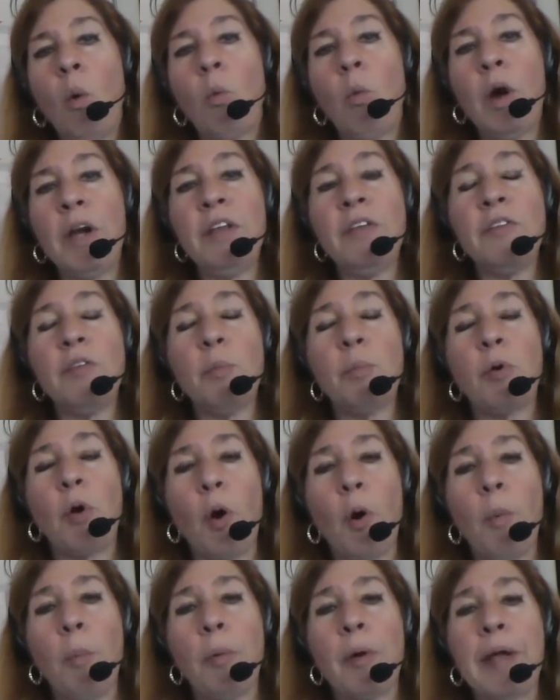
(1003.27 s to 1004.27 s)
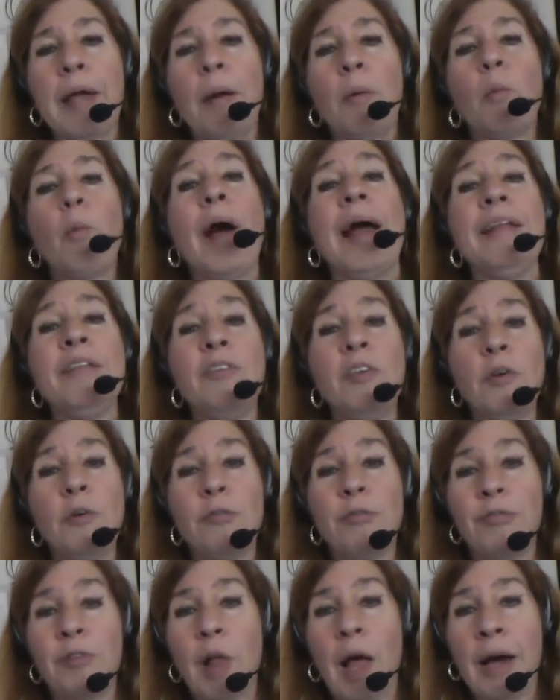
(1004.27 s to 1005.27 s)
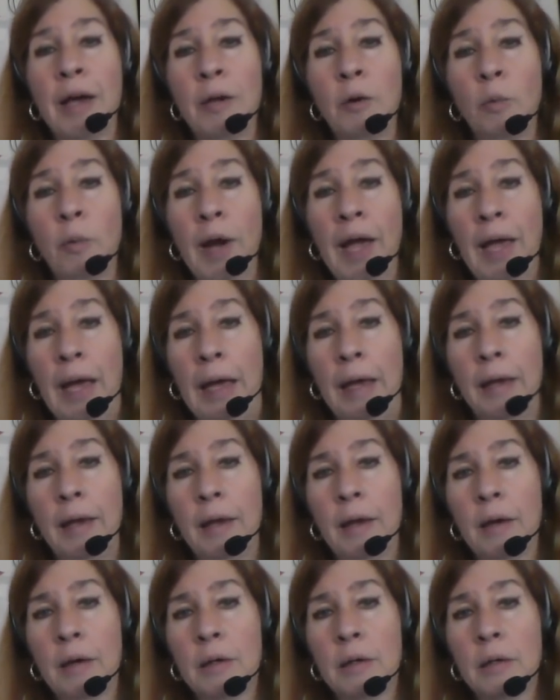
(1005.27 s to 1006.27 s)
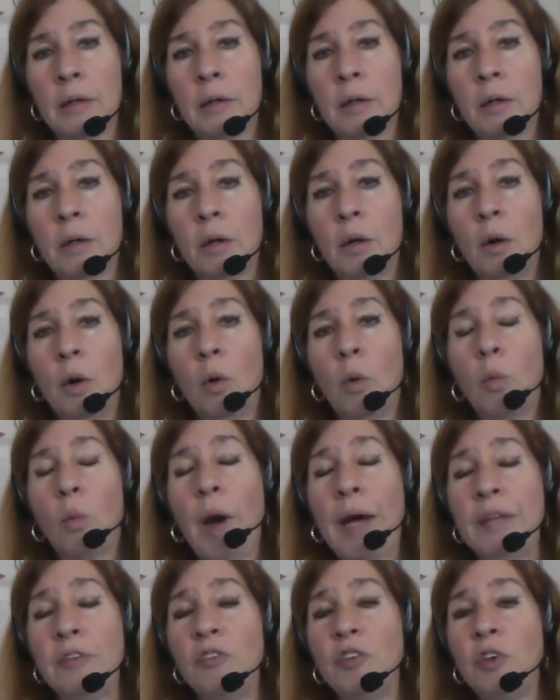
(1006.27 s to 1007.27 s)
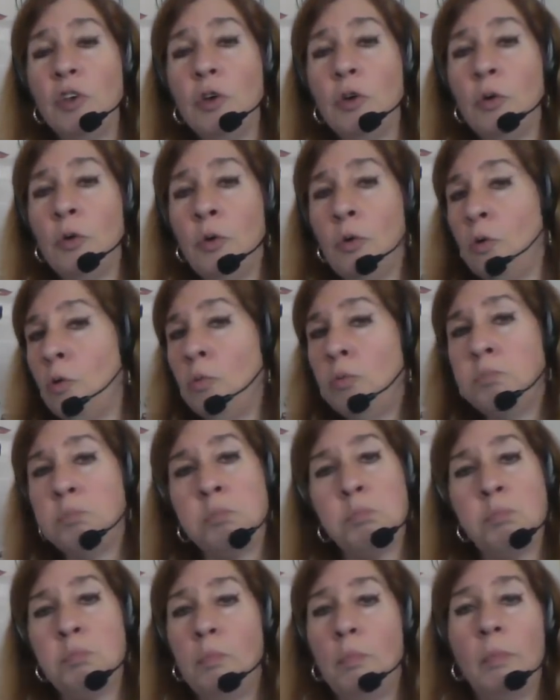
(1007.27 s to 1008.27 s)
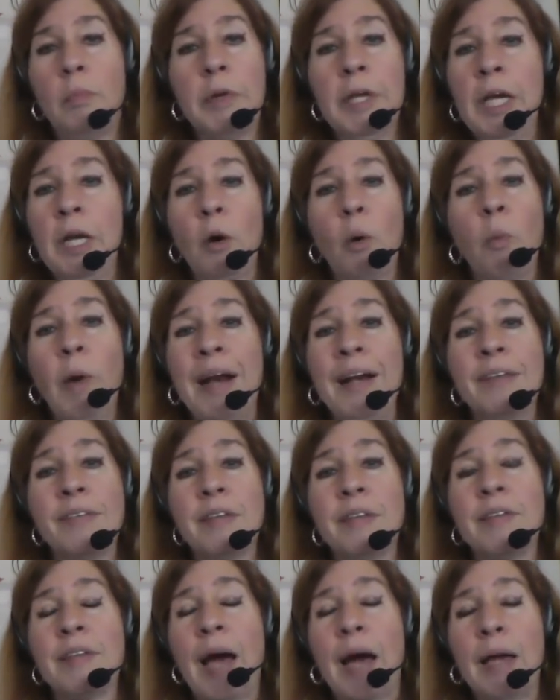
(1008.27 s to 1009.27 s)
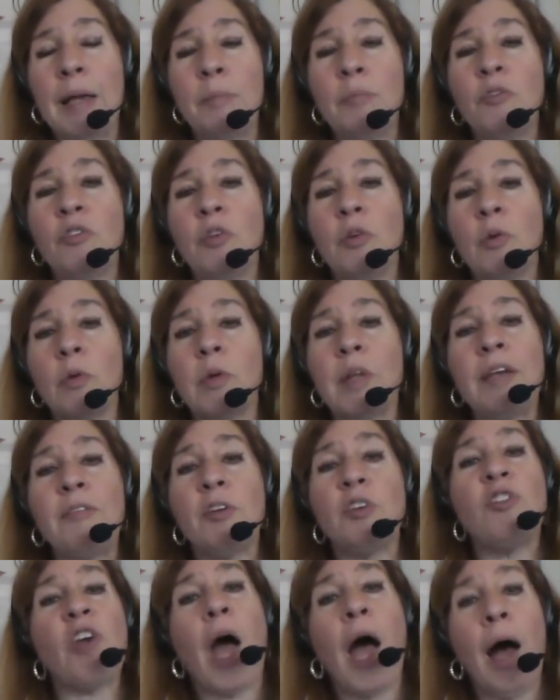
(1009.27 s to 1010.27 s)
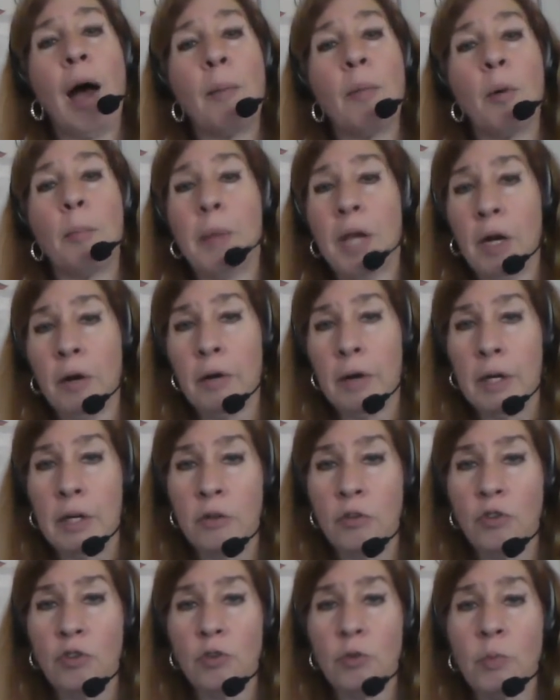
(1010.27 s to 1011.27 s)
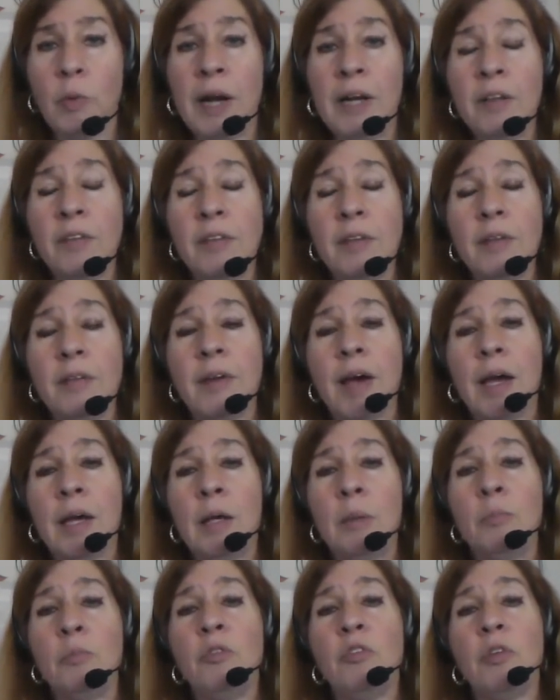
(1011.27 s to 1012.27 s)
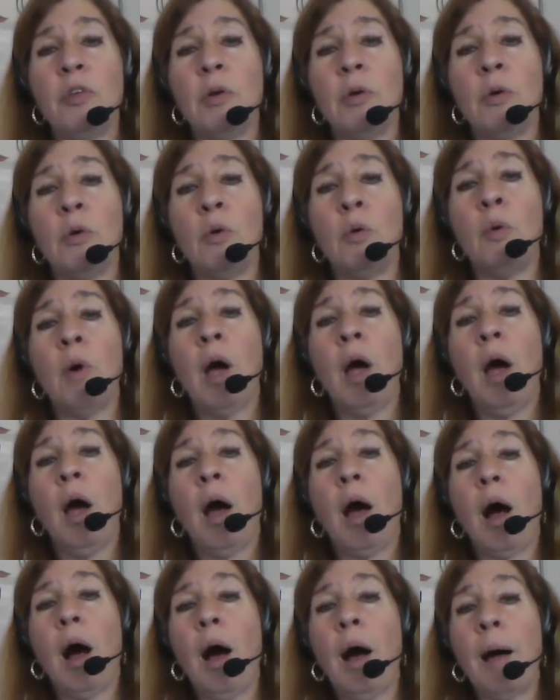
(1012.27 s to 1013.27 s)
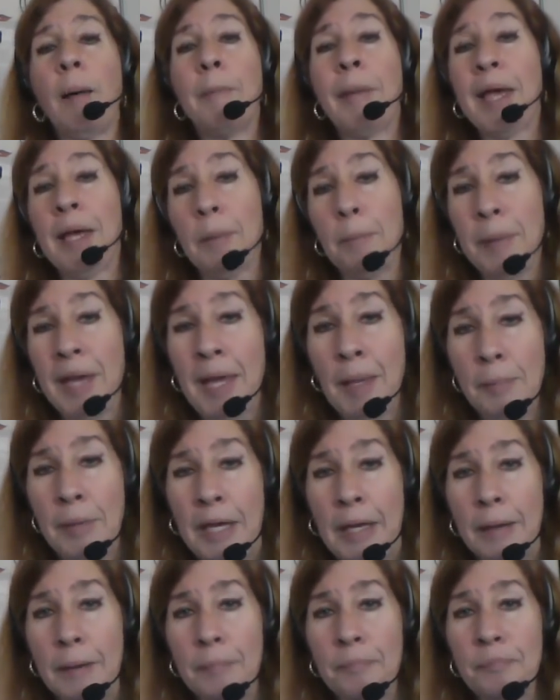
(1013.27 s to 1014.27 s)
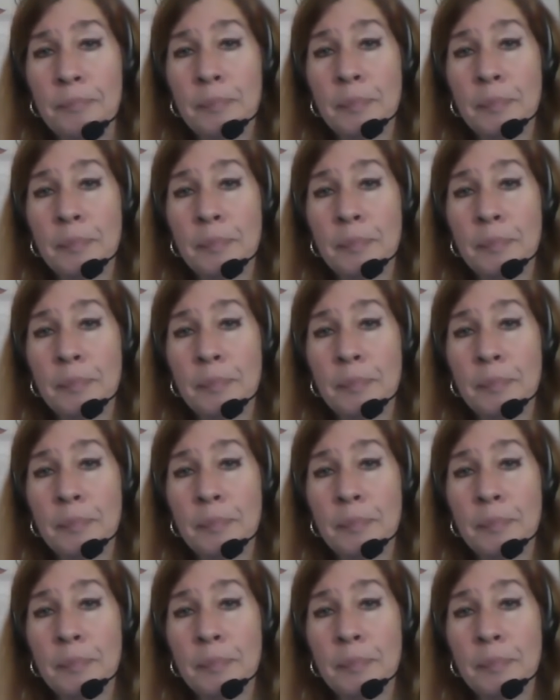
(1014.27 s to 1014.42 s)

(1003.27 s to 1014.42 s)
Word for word: What is appropriate? When do you fly away? When do you you know, when is it time to leave a job, a marriage? When is it time to uh, make a baby?